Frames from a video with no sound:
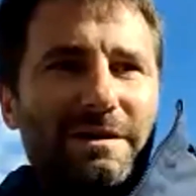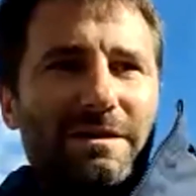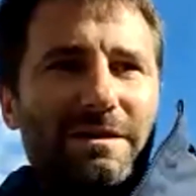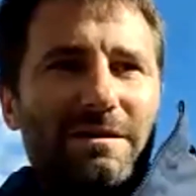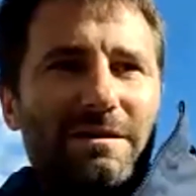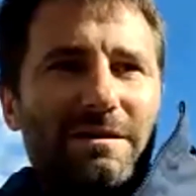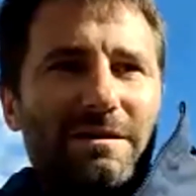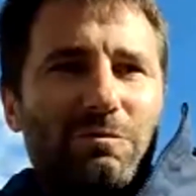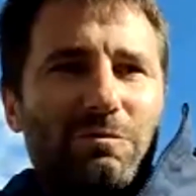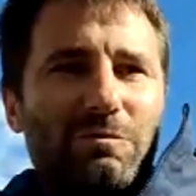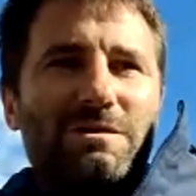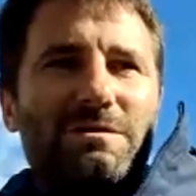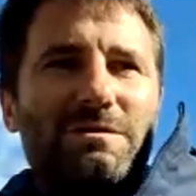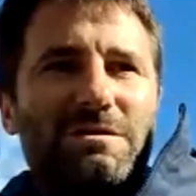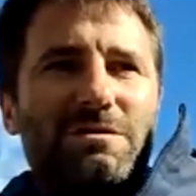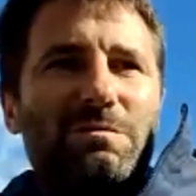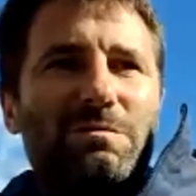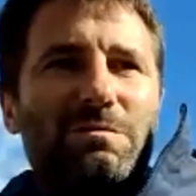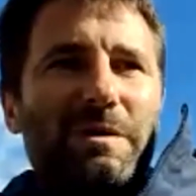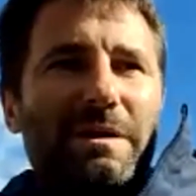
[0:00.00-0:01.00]
wasn't sort of
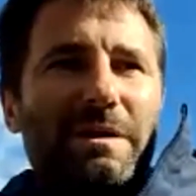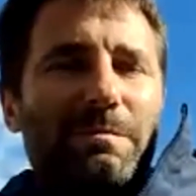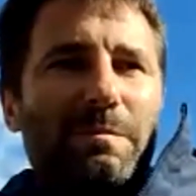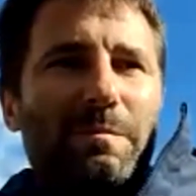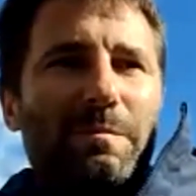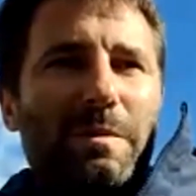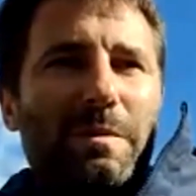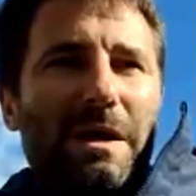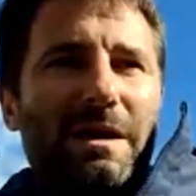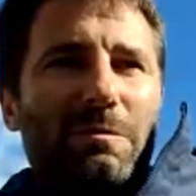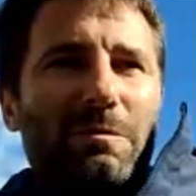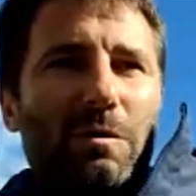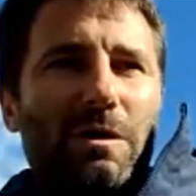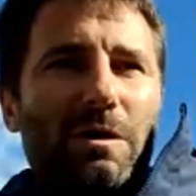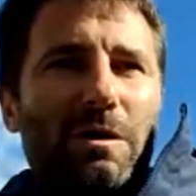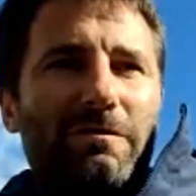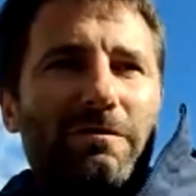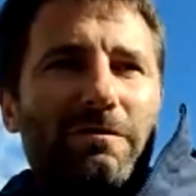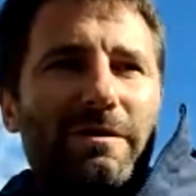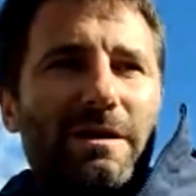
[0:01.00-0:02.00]
me picking one
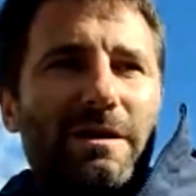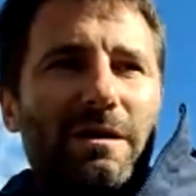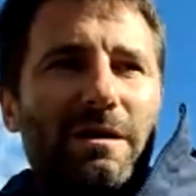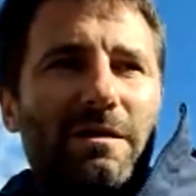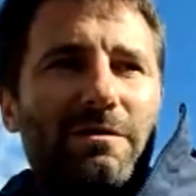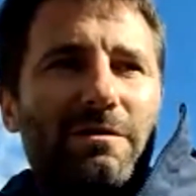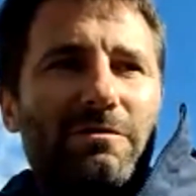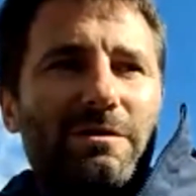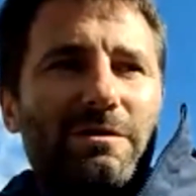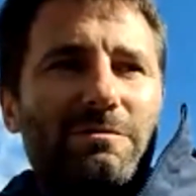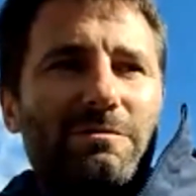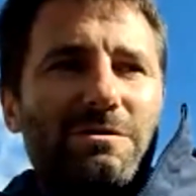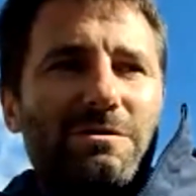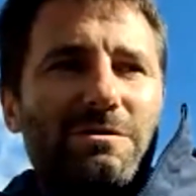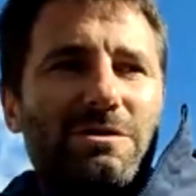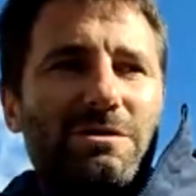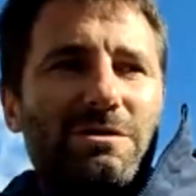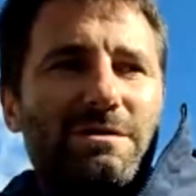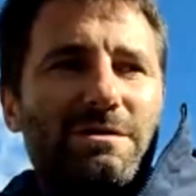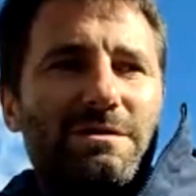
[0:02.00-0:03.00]
over the other. It was
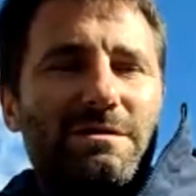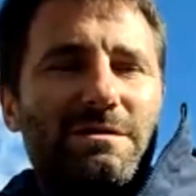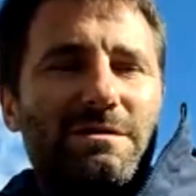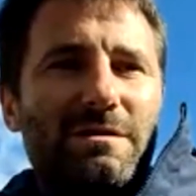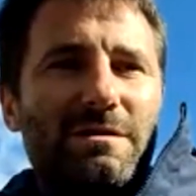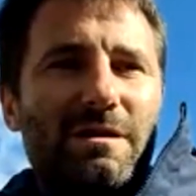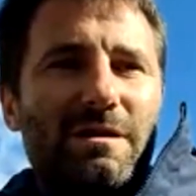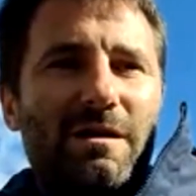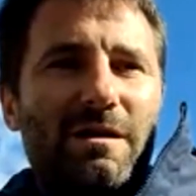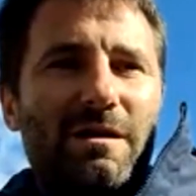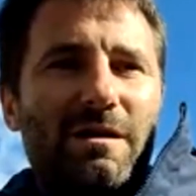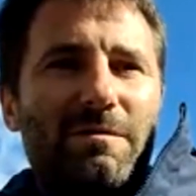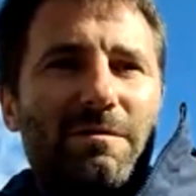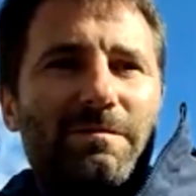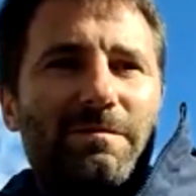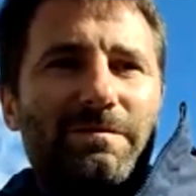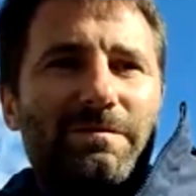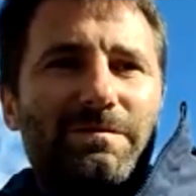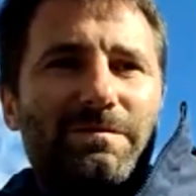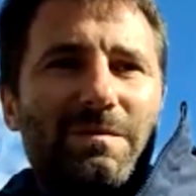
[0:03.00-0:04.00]
just a
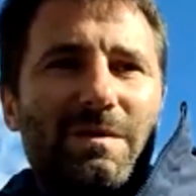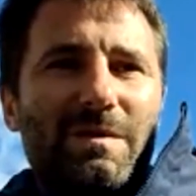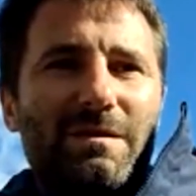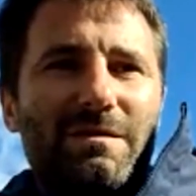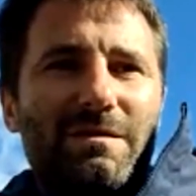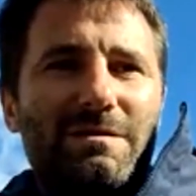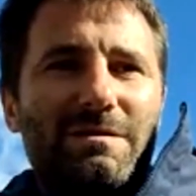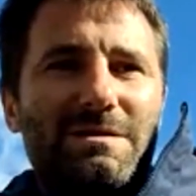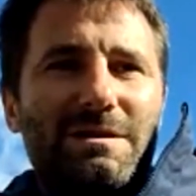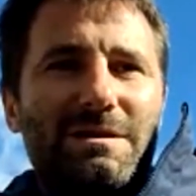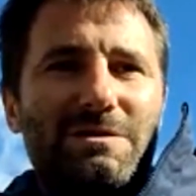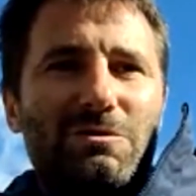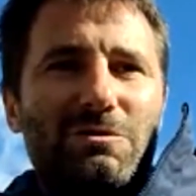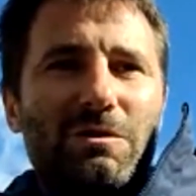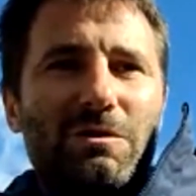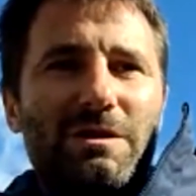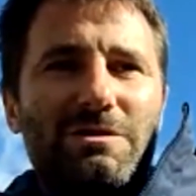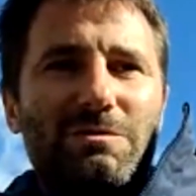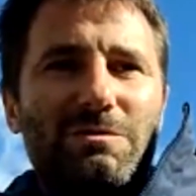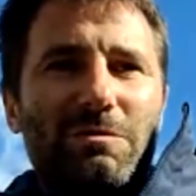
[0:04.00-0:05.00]

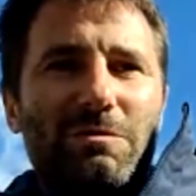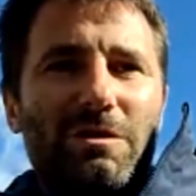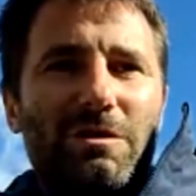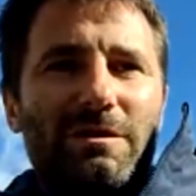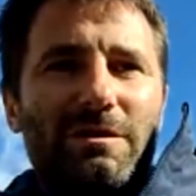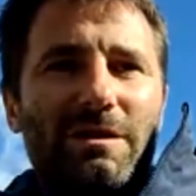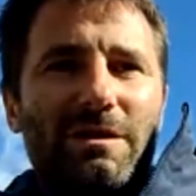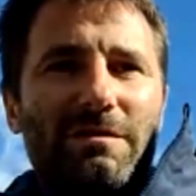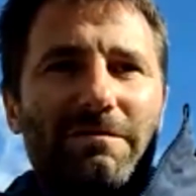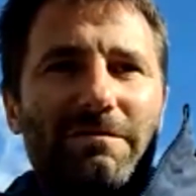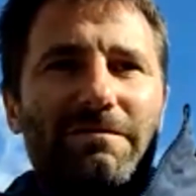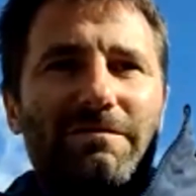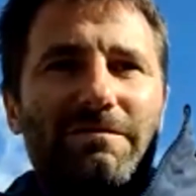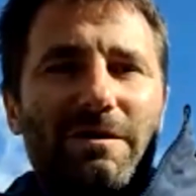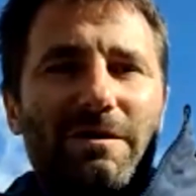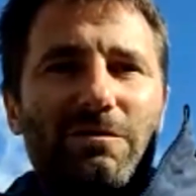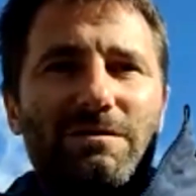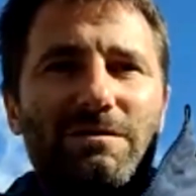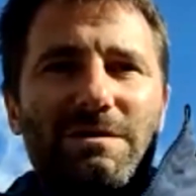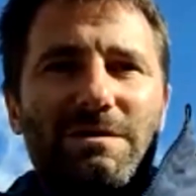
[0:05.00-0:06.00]
situation where I kind of
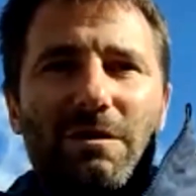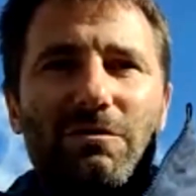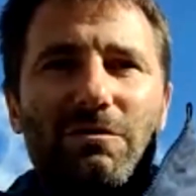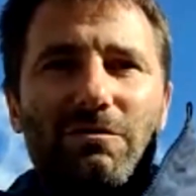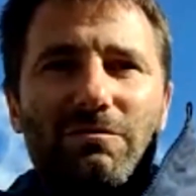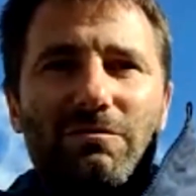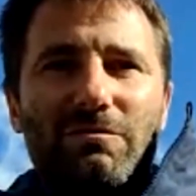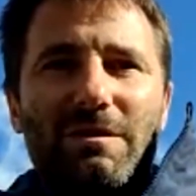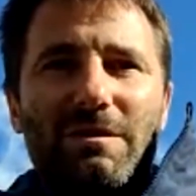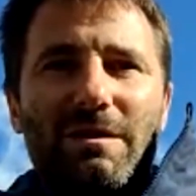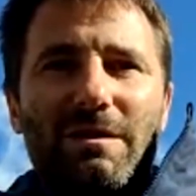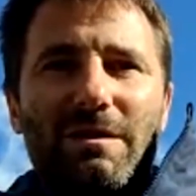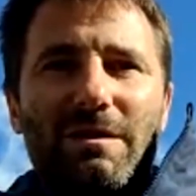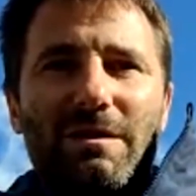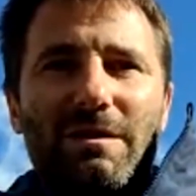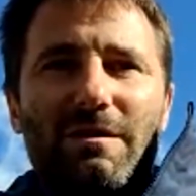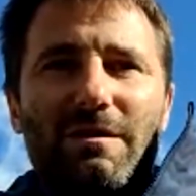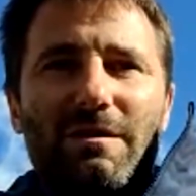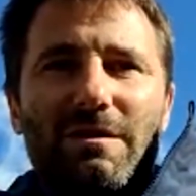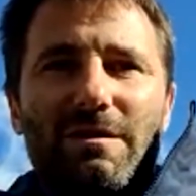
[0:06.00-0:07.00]
felt so
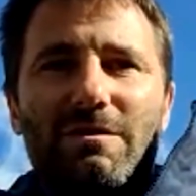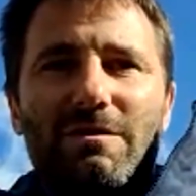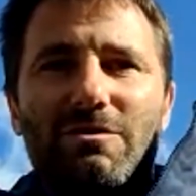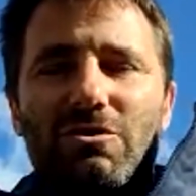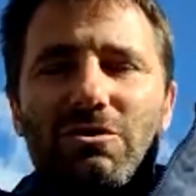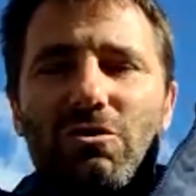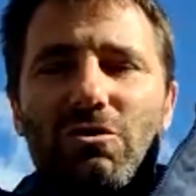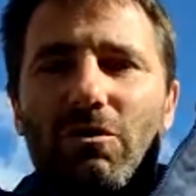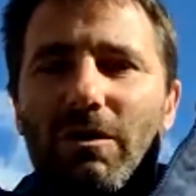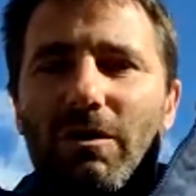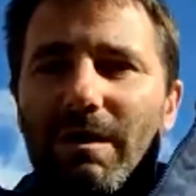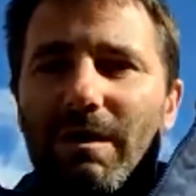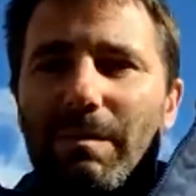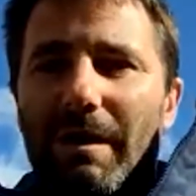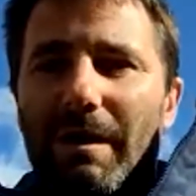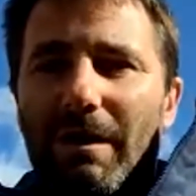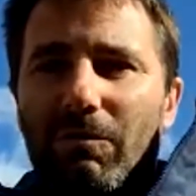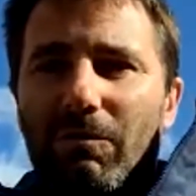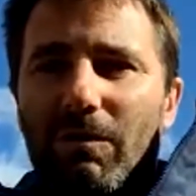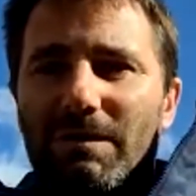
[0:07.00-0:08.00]
strongly
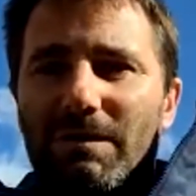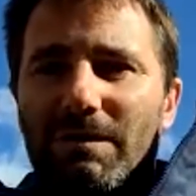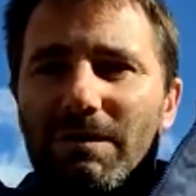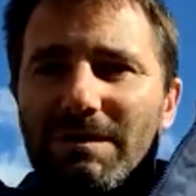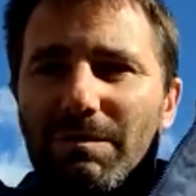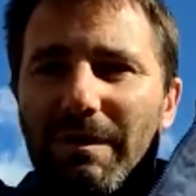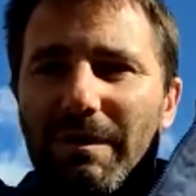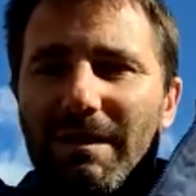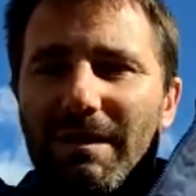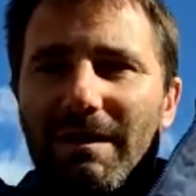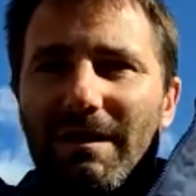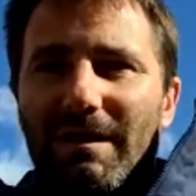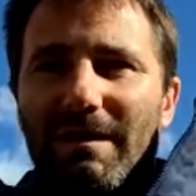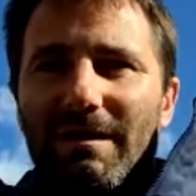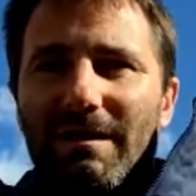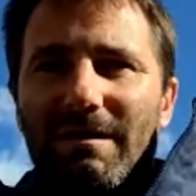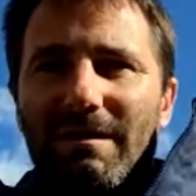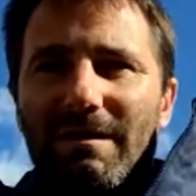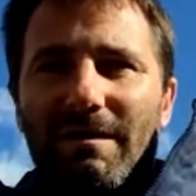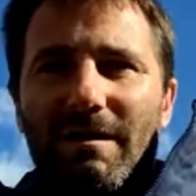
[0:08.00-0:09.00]
about wanting to be there
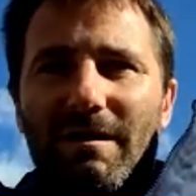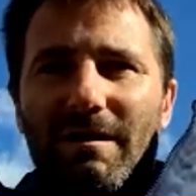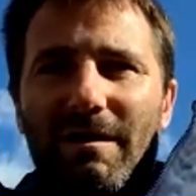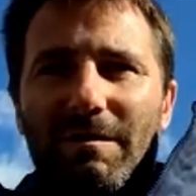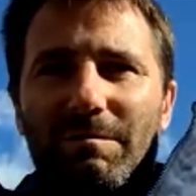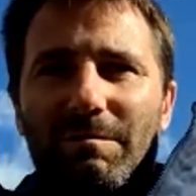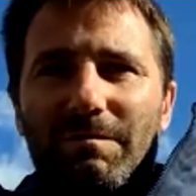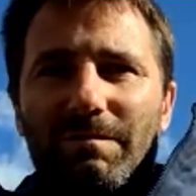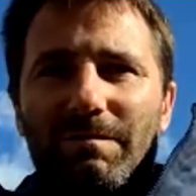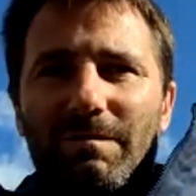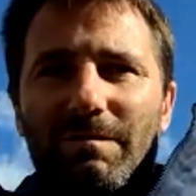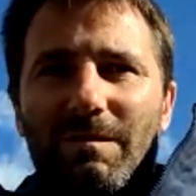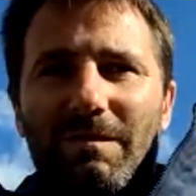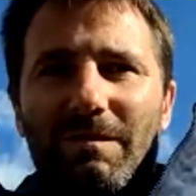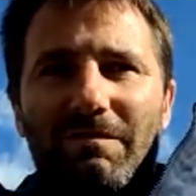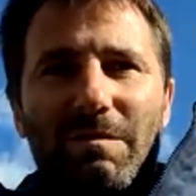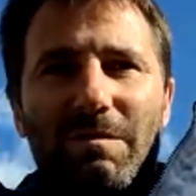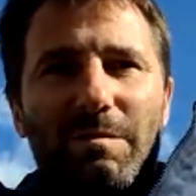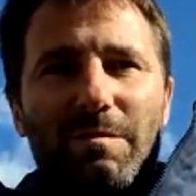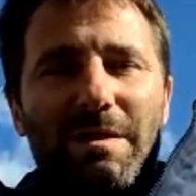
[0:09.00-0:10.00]

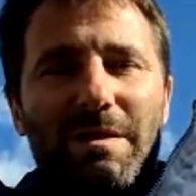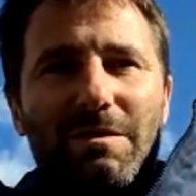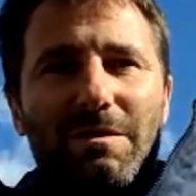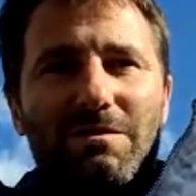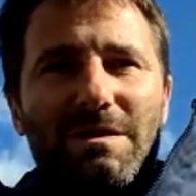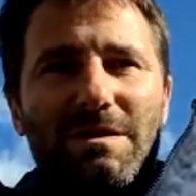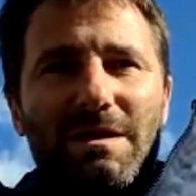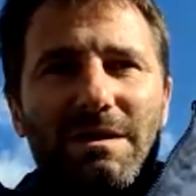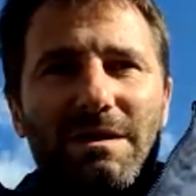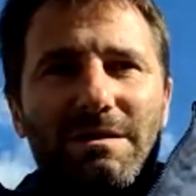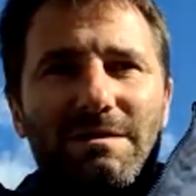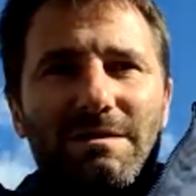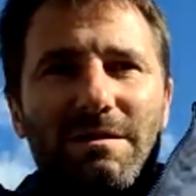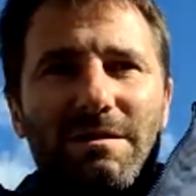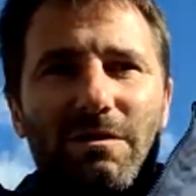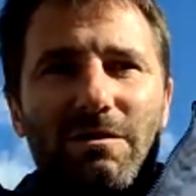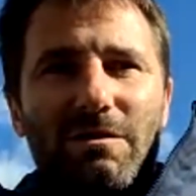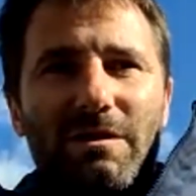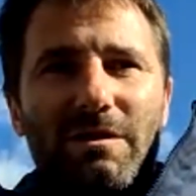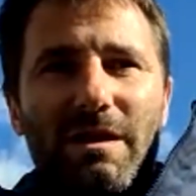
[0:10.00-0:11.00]
for Middlesex.
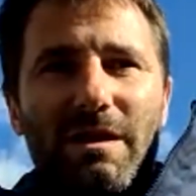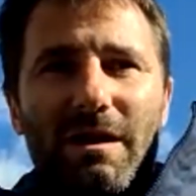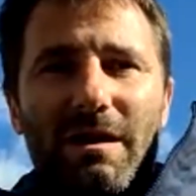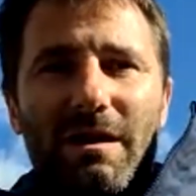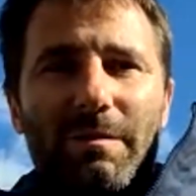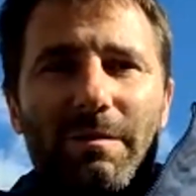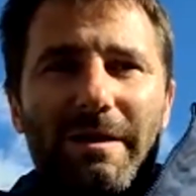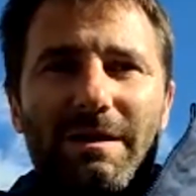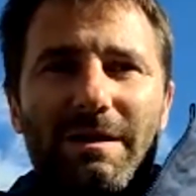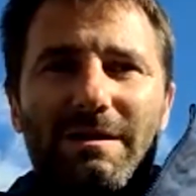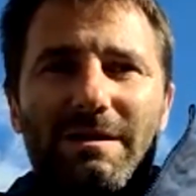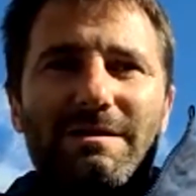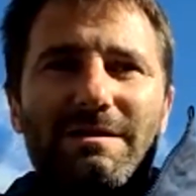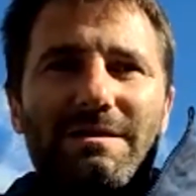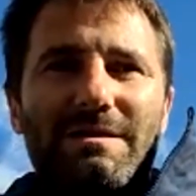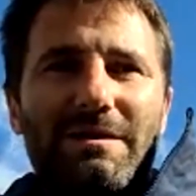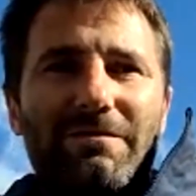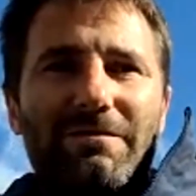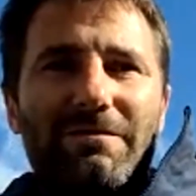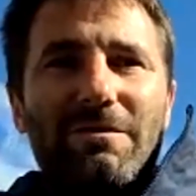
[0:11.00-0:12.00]
So yeah, I mean, it is
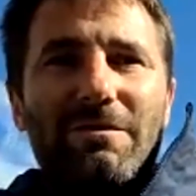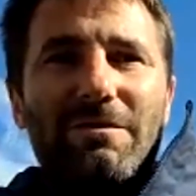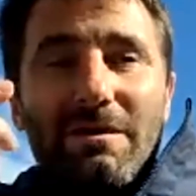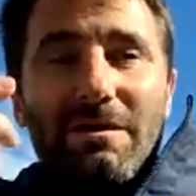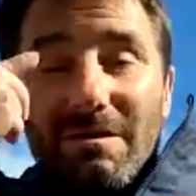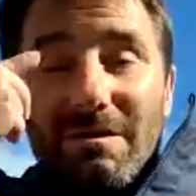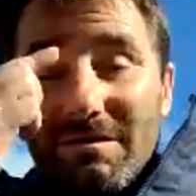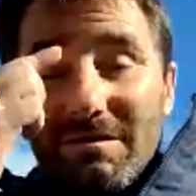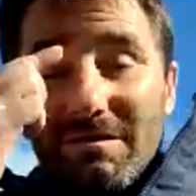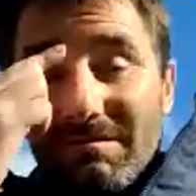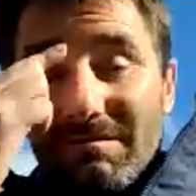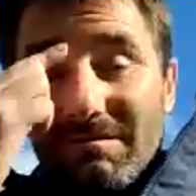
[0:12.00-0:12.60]
different, and